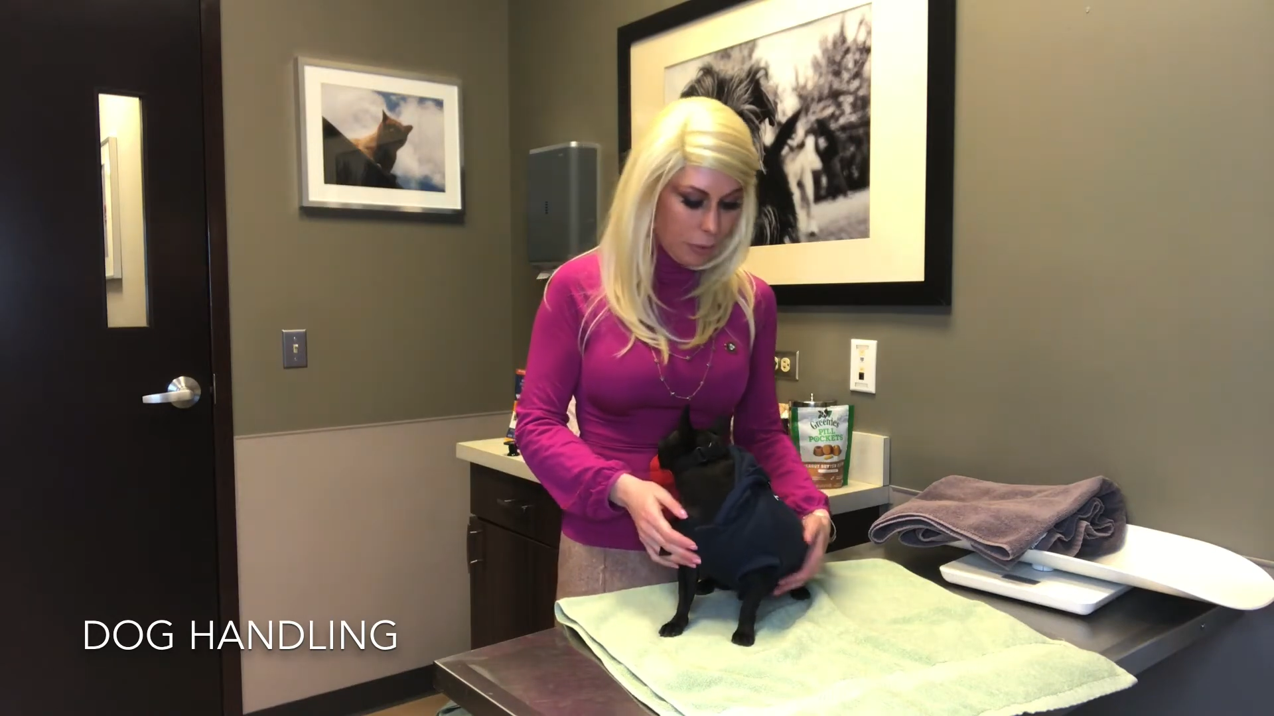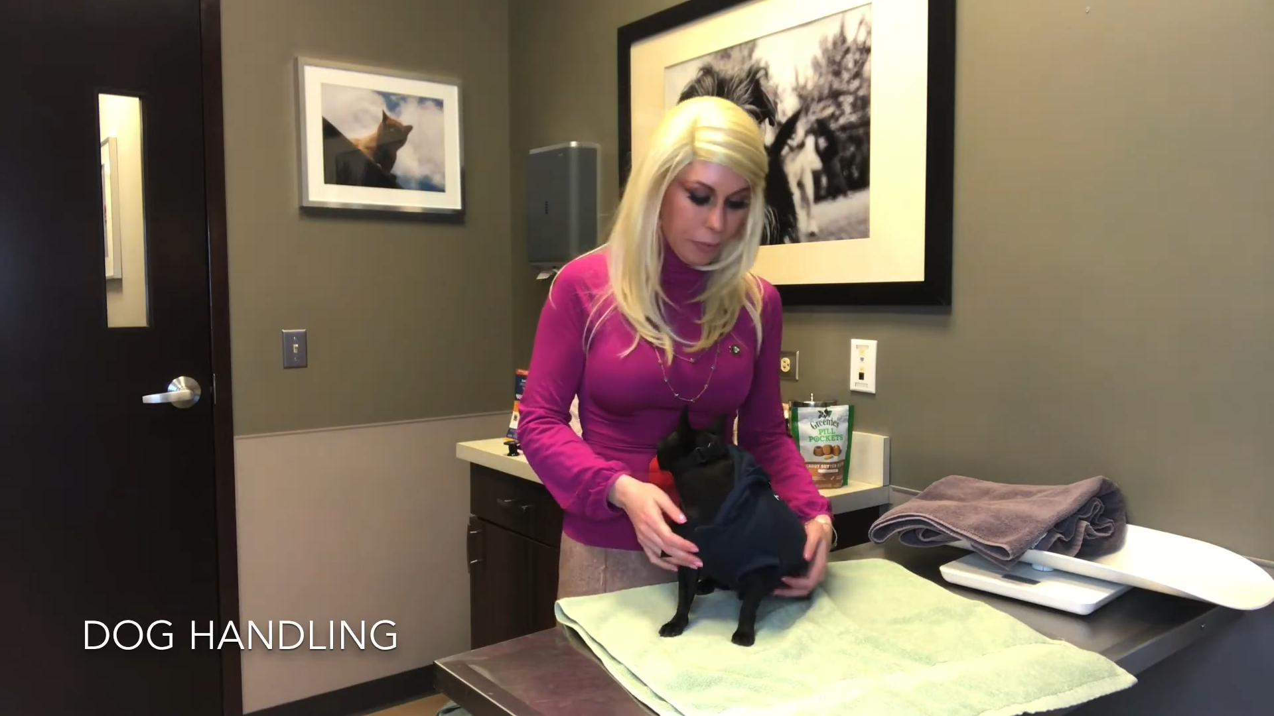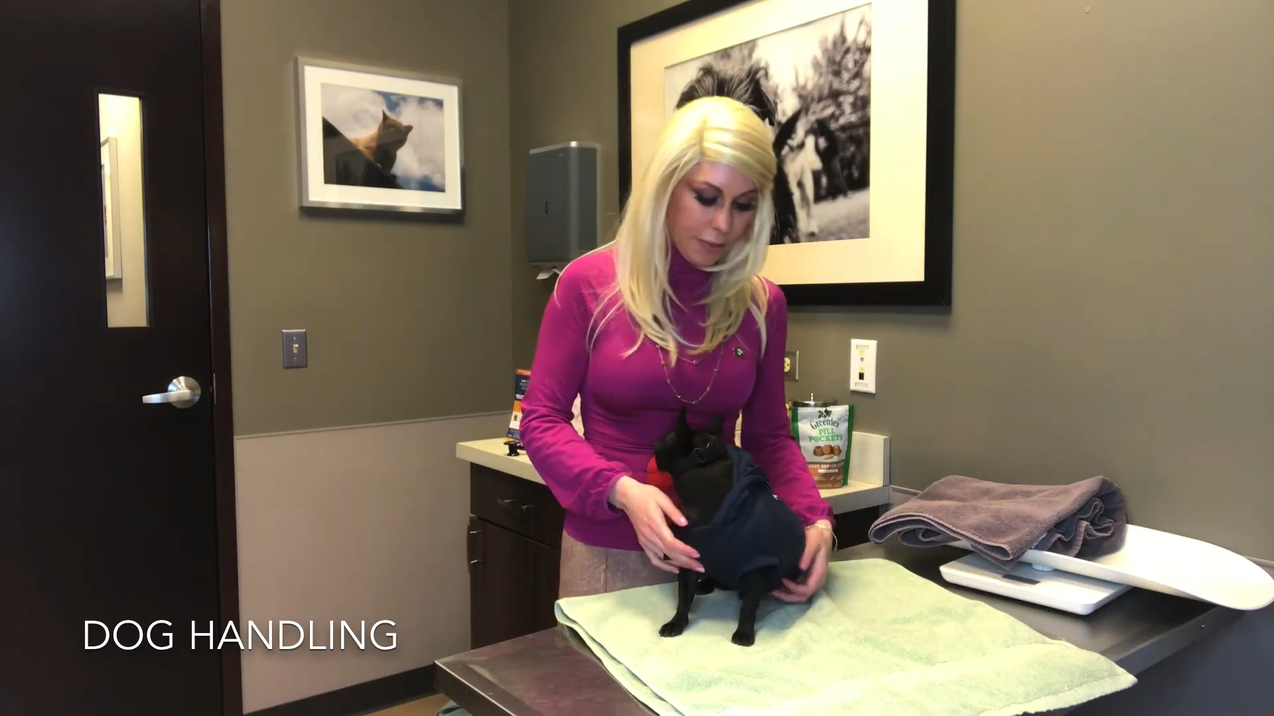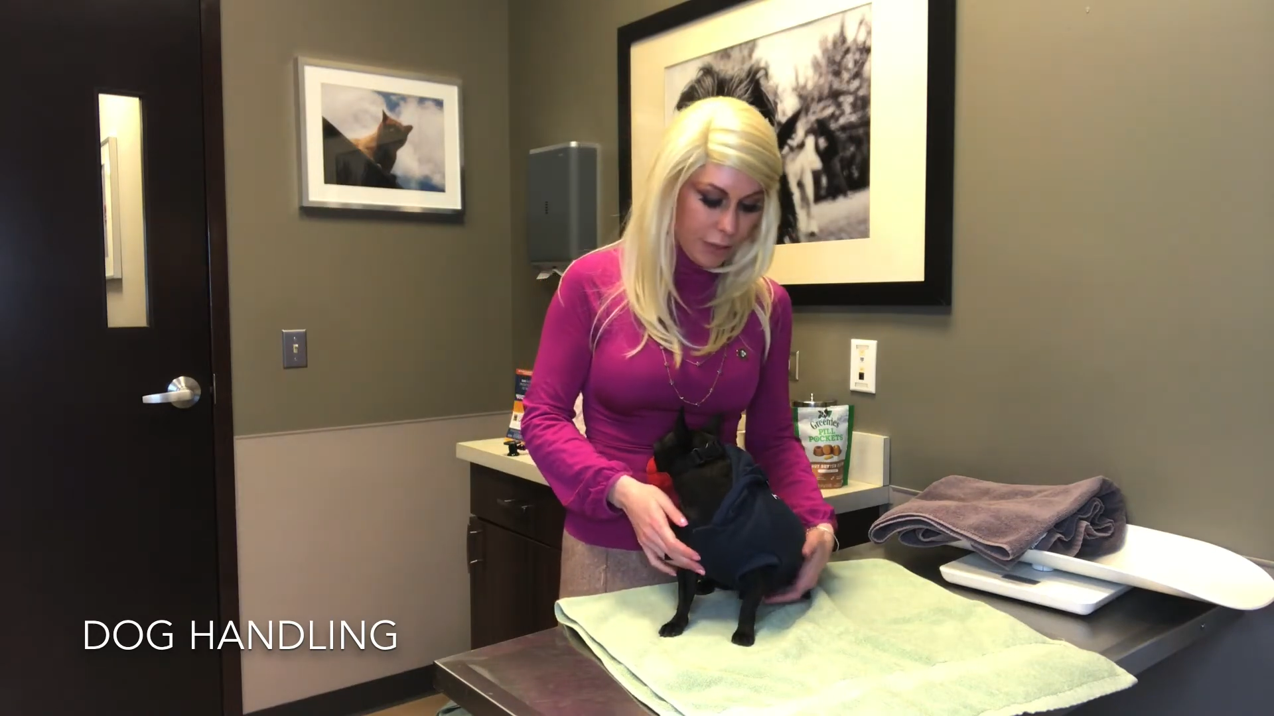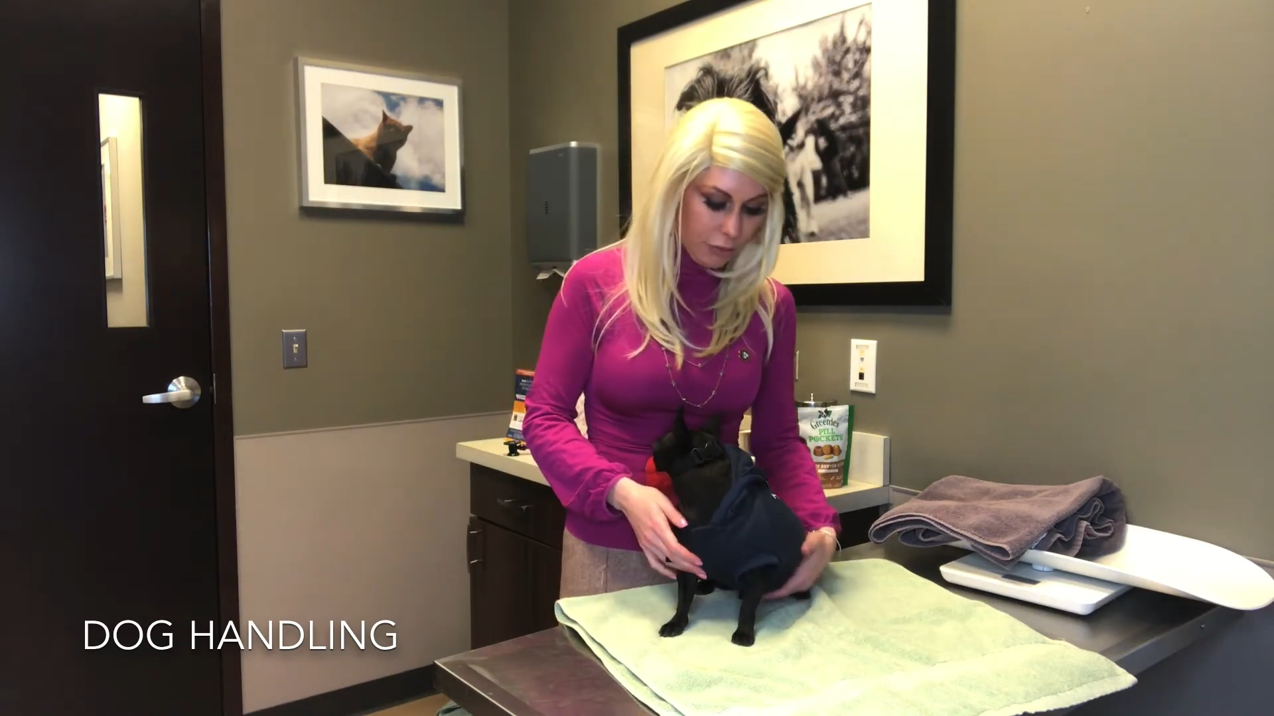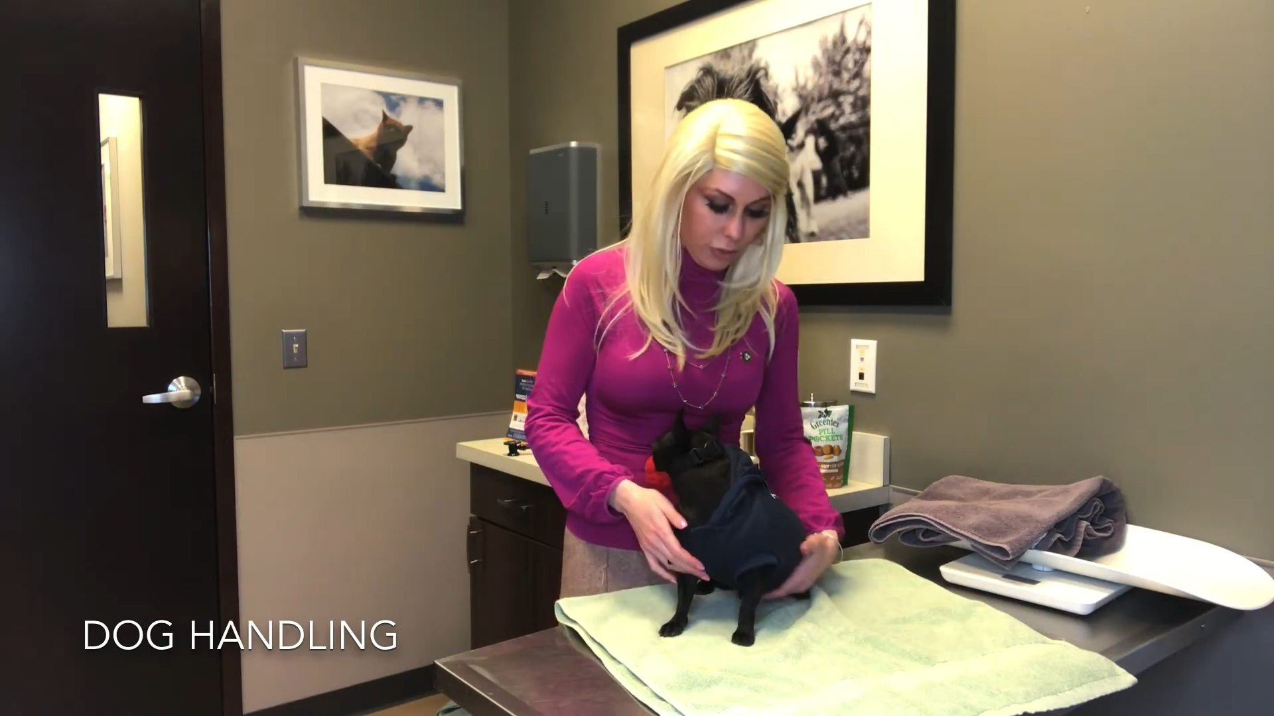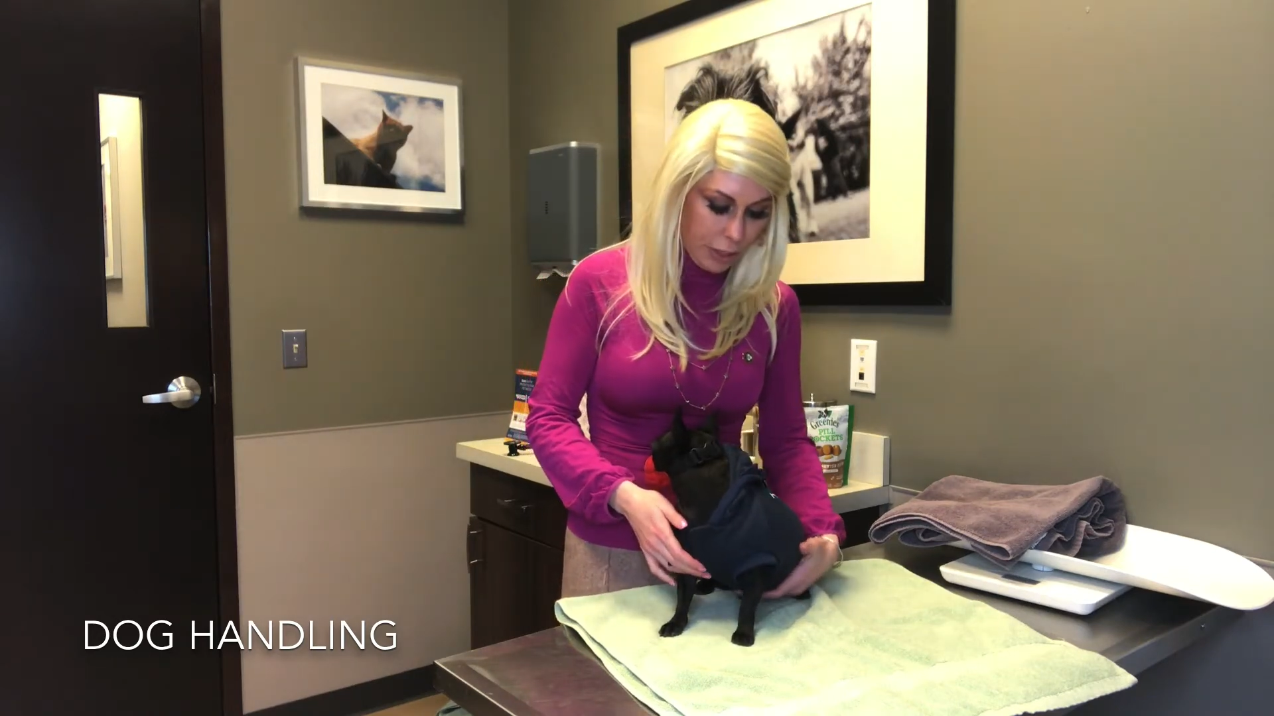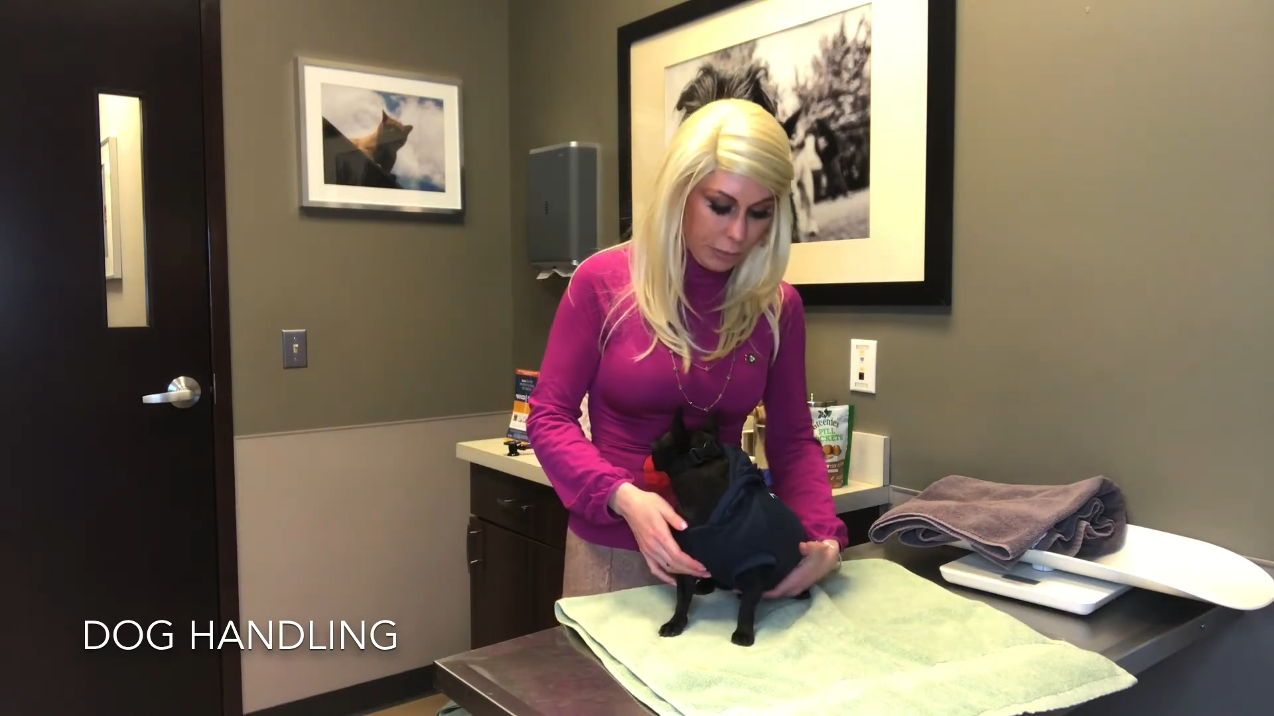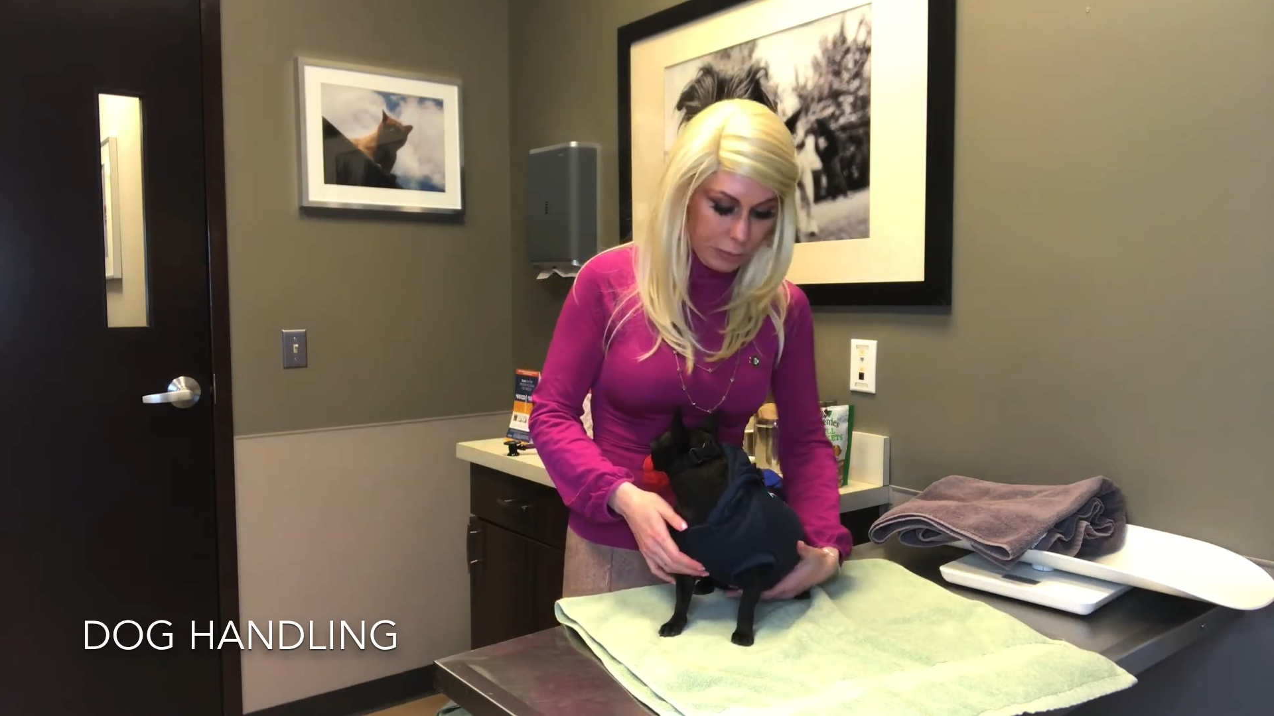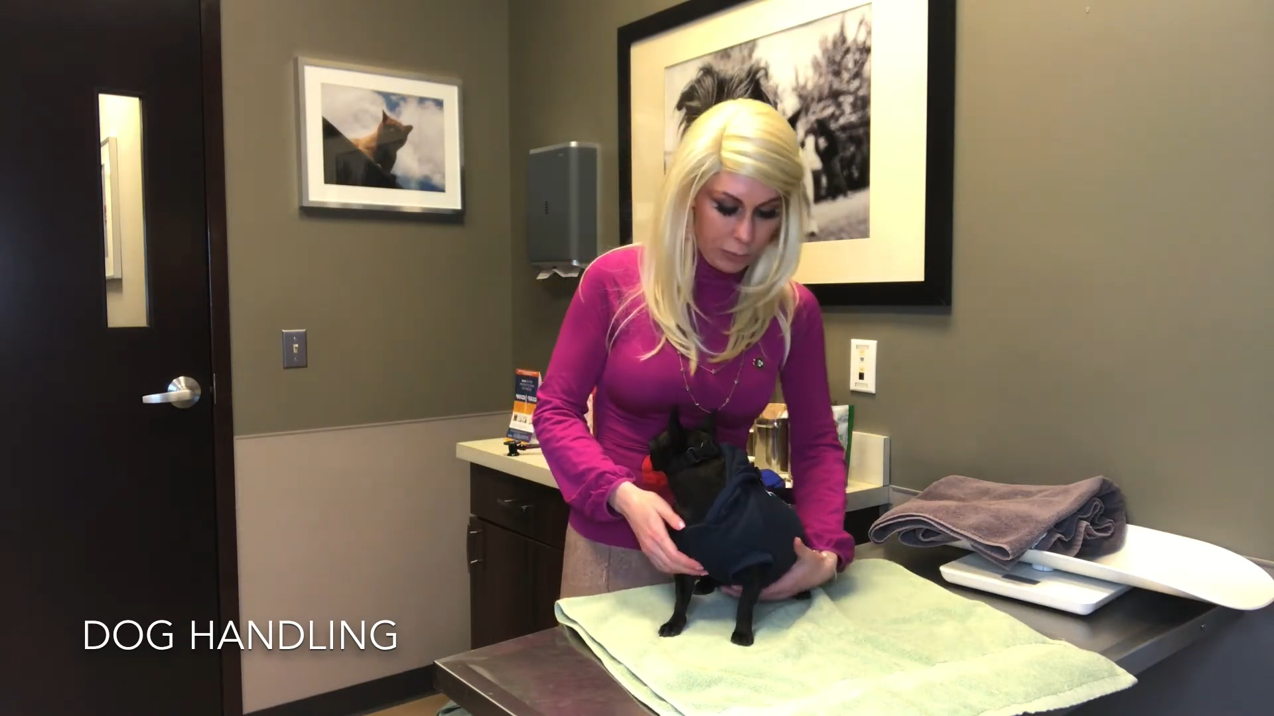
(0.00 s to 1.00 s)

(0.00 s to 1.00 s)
position.